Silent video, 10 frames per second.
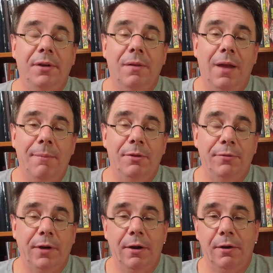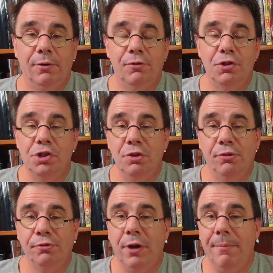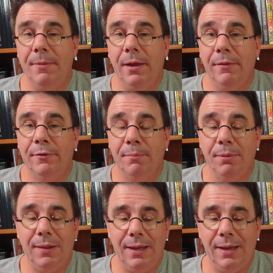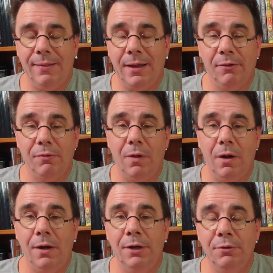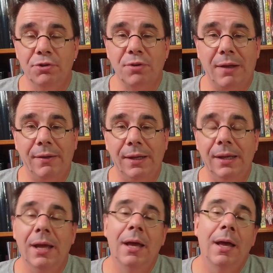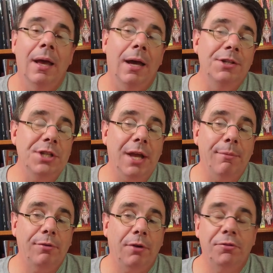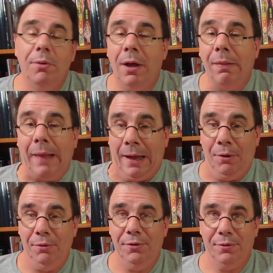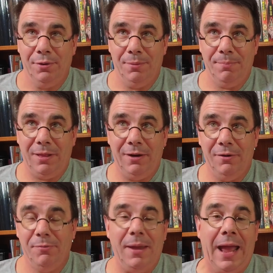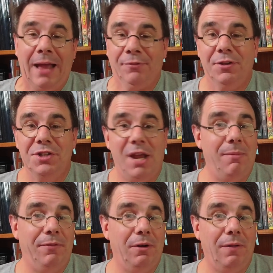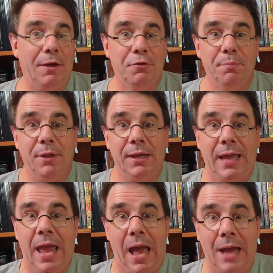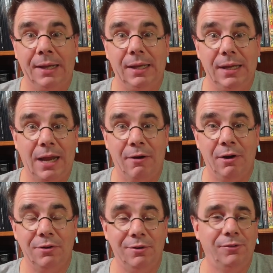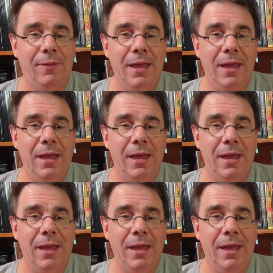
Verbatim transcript: alignments for characters to choose from to play that is law and neutrality. A GM is also allowed, or players may ask the GM if they're allowed to play chaotic characters.